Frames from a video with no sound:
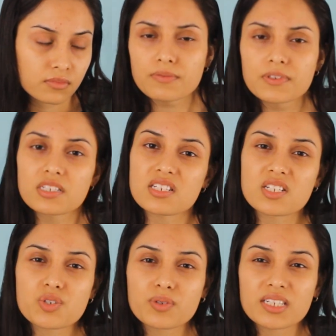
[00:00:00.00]
looked
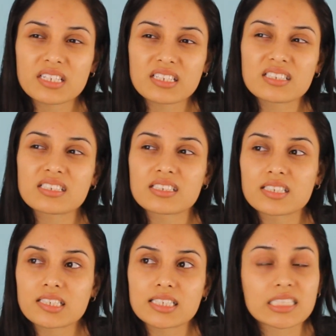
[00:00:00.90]
into it.
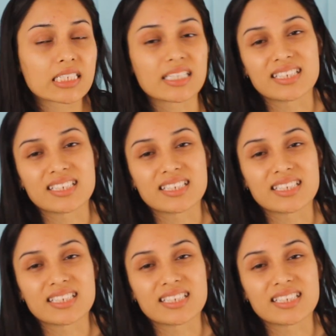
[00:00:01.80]
I